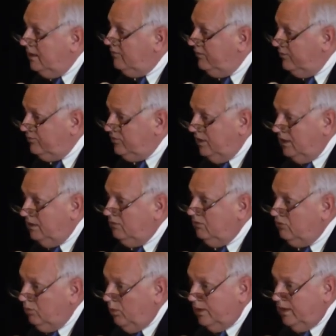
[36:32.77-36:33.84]
15,
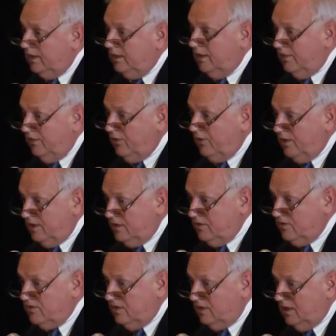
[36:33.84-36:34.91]
20, and 30
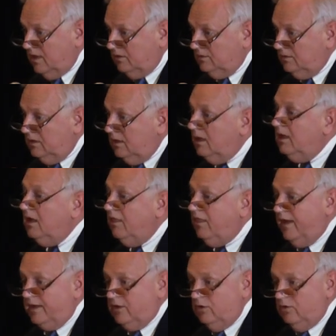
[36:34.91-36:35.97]
years ago.
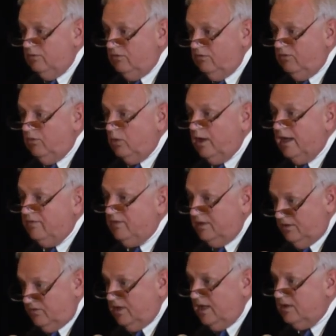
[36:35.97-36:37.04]
Thank you for having
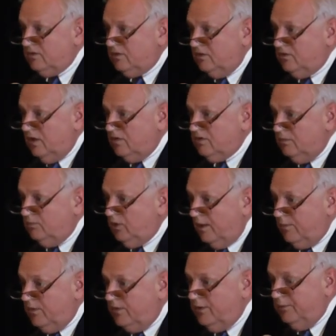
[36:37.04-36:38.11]
the chance to share some
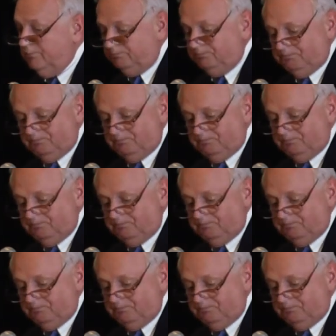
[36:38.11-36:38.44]
time with you.